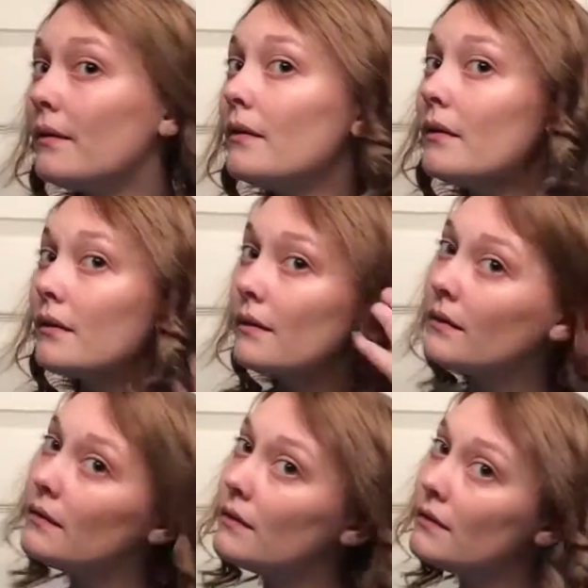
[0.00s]

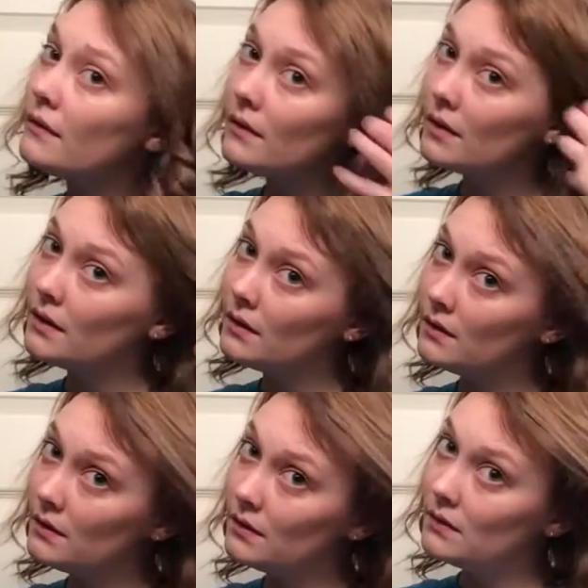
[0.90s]

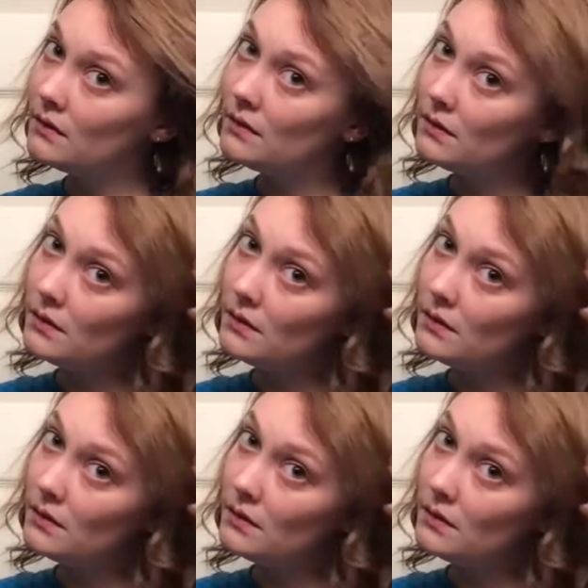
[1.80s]
[no speech]